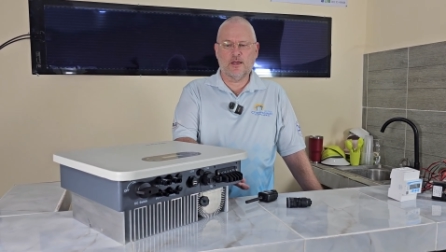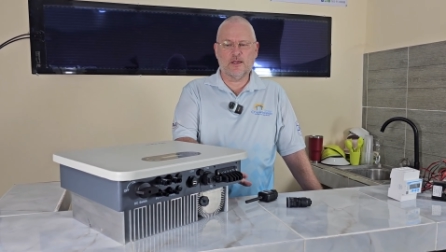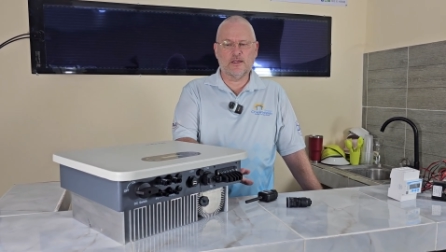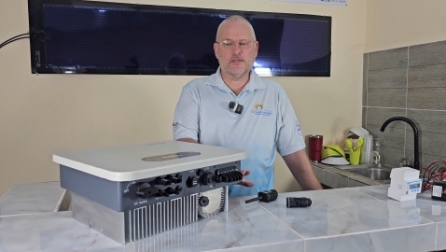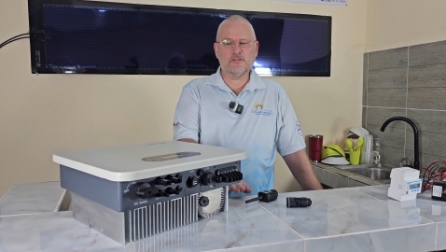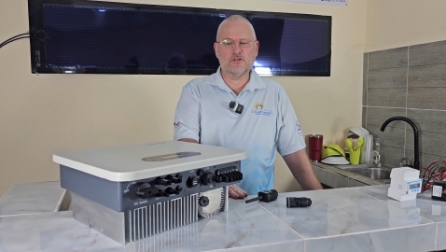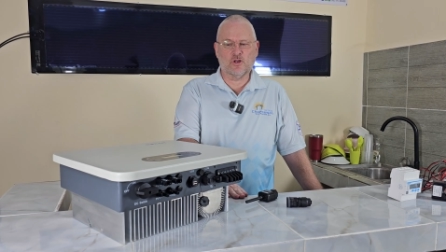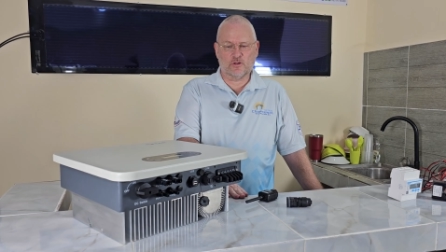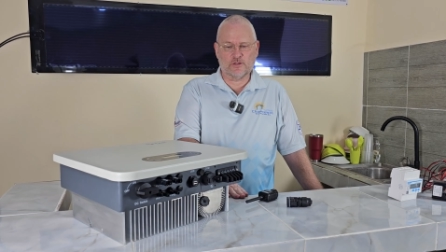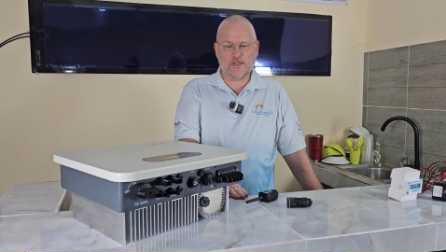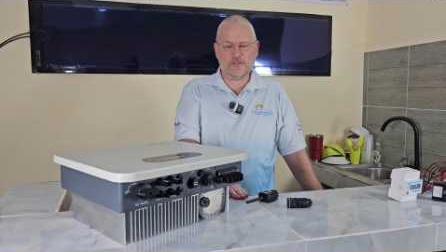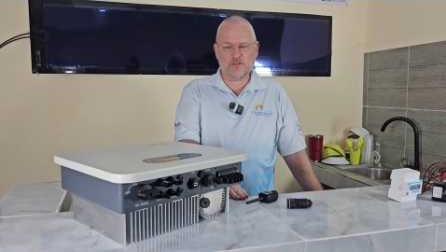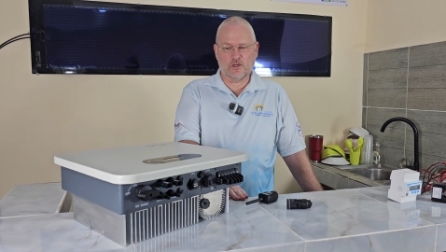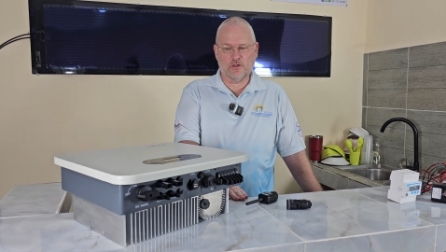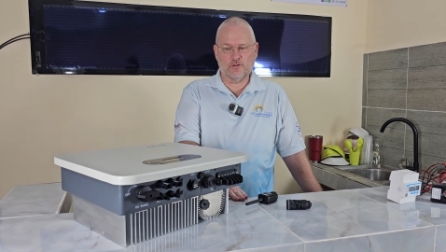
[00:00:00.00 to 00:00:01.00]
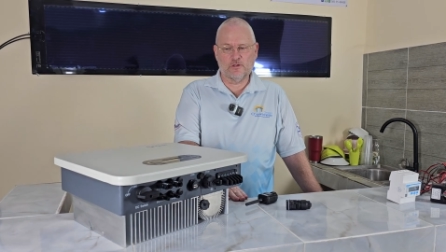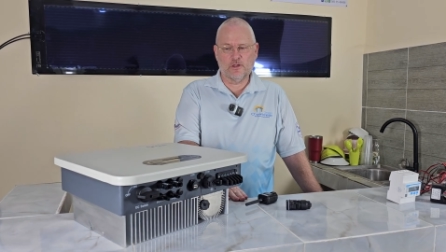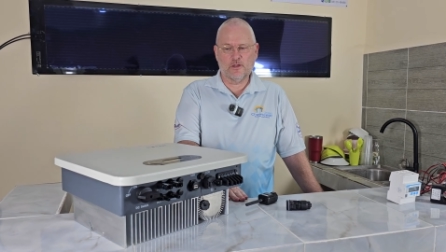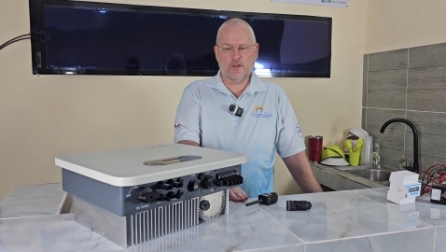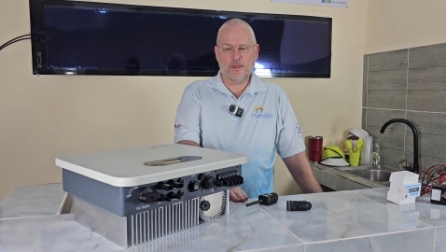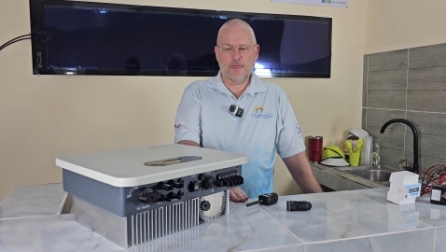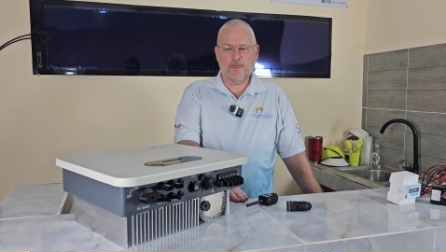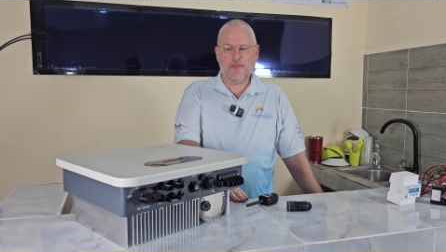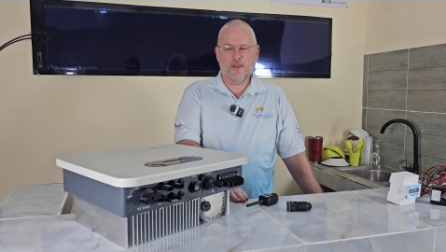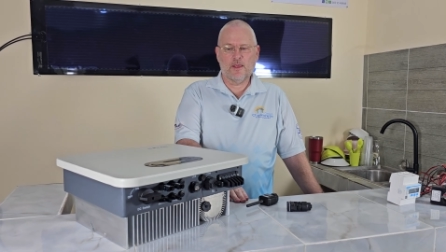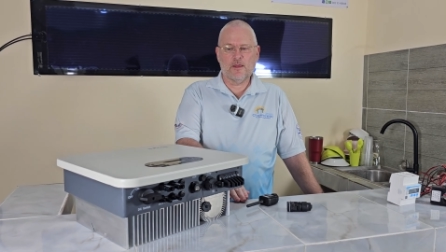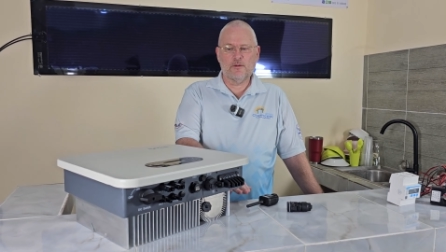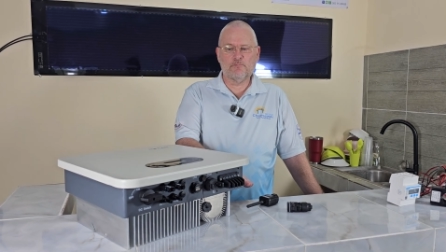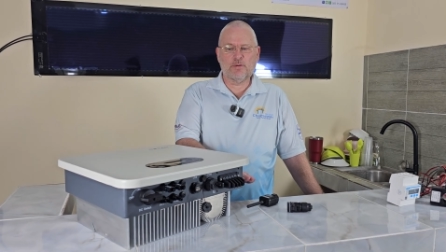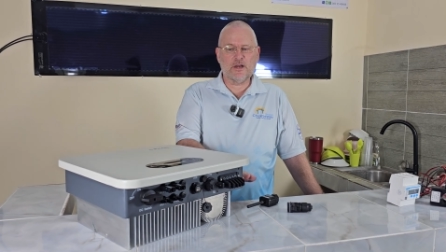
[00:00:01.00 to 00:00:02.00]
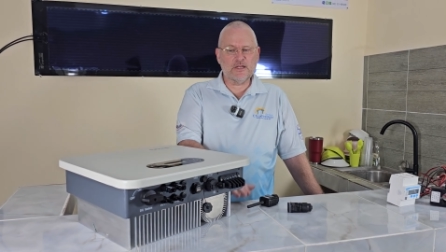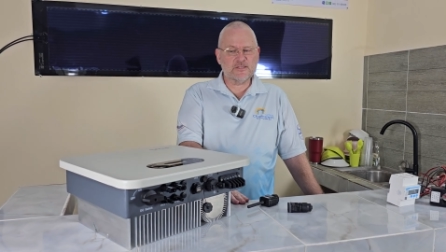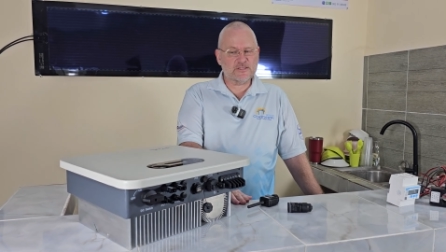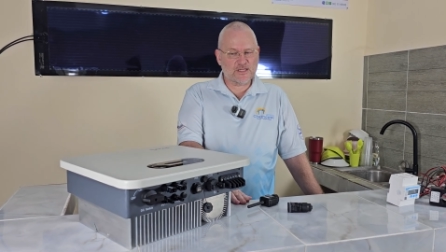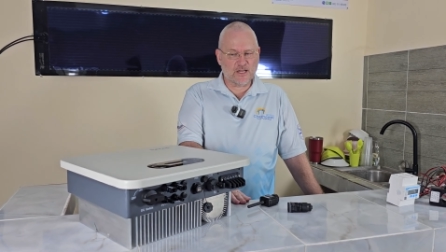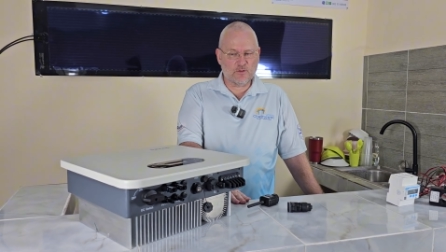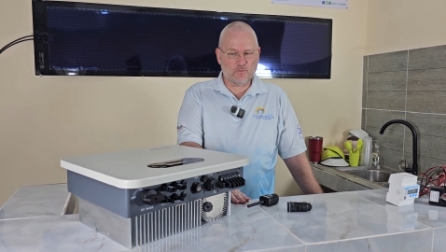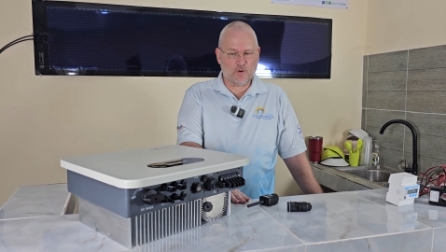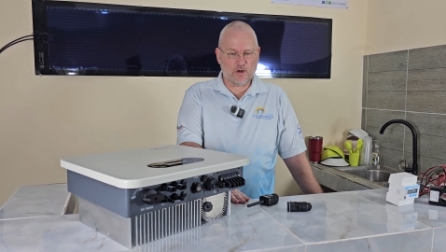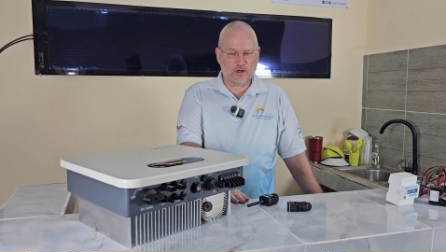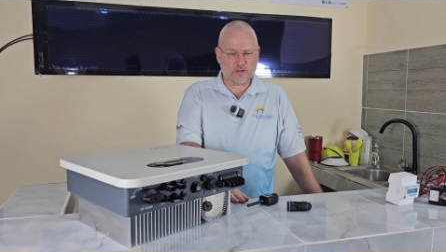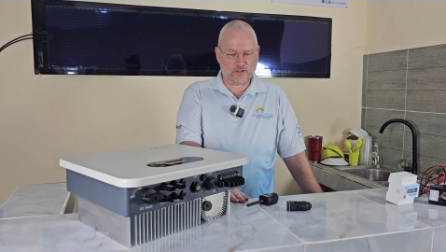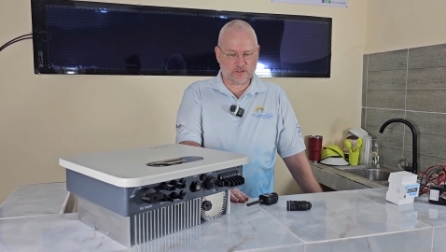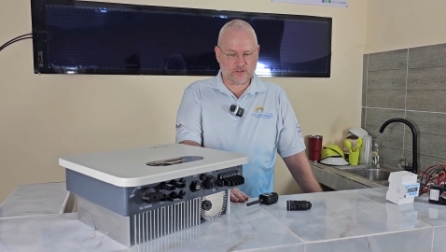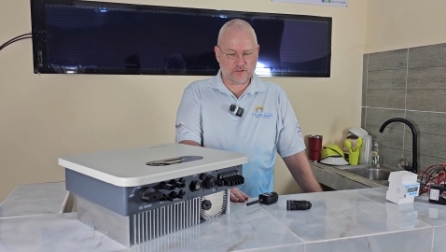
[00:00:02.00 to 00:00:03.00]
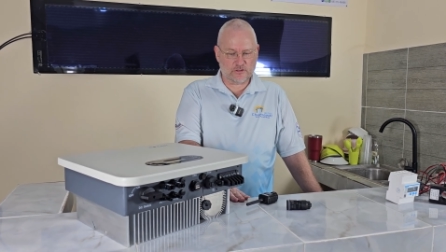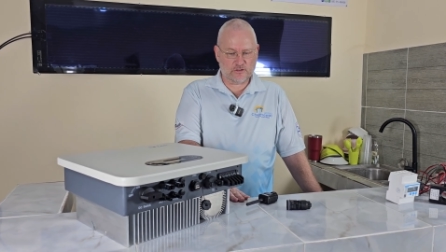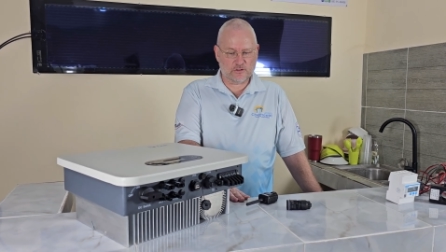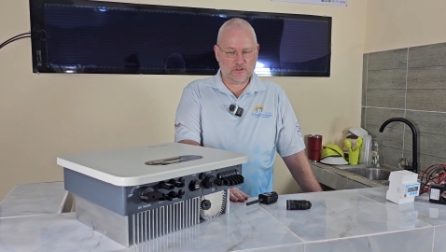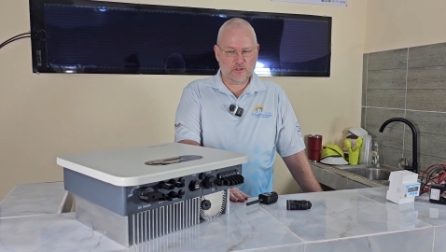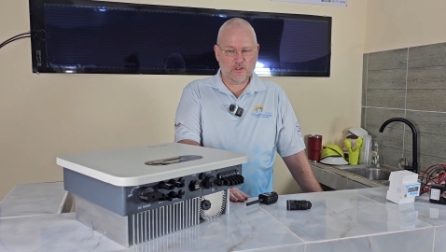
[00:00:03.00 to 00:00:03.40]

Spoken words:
is not as good, but it still works.